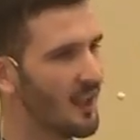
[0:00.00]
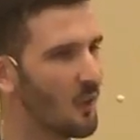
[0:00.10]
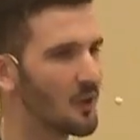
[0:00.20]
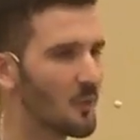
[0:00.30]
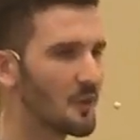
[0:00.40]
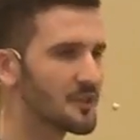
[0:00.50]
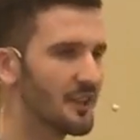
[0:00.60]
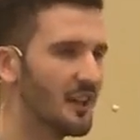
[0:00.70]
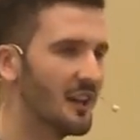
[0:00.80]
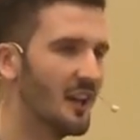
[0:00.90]
What's
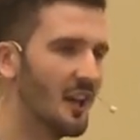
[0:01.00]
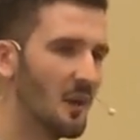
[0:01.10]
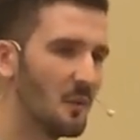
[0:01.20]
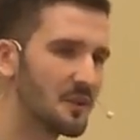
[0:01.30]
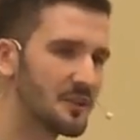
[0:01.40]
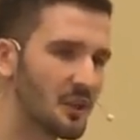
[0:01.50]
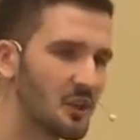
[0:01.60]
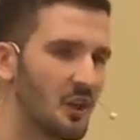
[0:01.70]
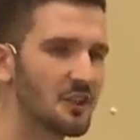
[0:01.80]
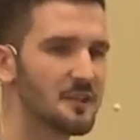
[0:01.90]
the
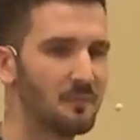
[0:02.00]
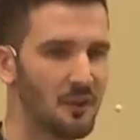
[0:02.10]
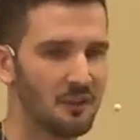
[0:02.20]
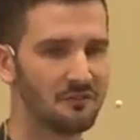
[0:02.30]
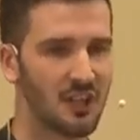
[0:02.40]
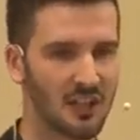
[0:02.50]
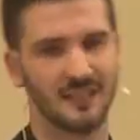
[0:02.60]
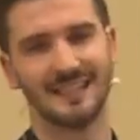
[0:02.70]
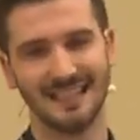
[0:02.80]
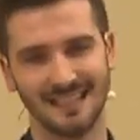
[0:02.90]
gospel of
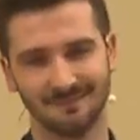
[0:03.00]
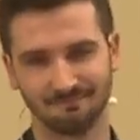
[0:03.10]
Dundee?